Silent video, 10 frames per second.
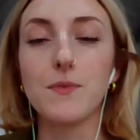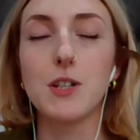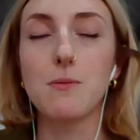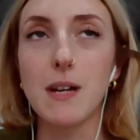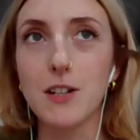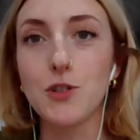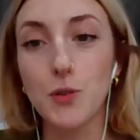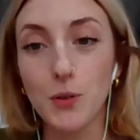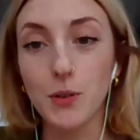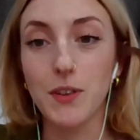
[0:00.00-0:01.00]
to make
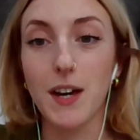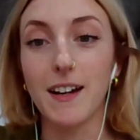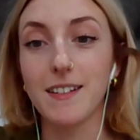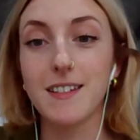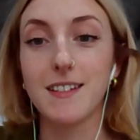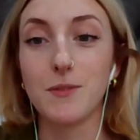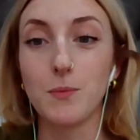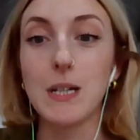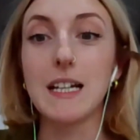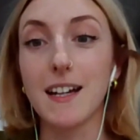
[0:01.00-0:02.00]
sure that
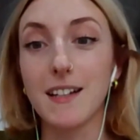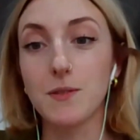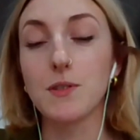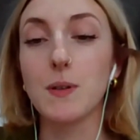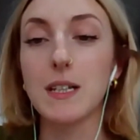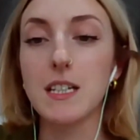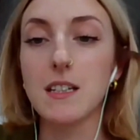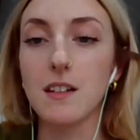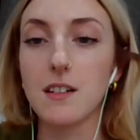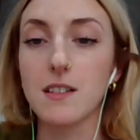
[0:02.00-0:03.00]
we get to
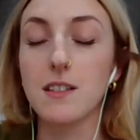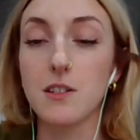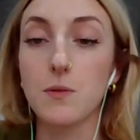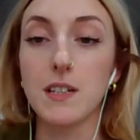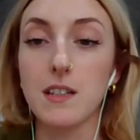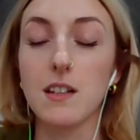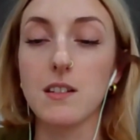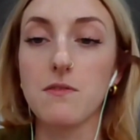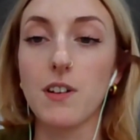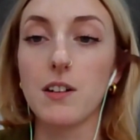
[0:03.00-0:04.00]

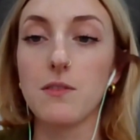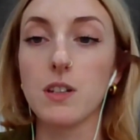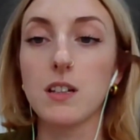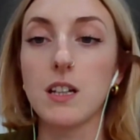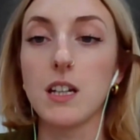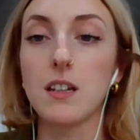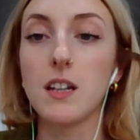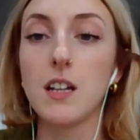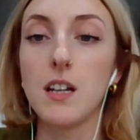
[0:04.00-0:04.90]
2035 with a clean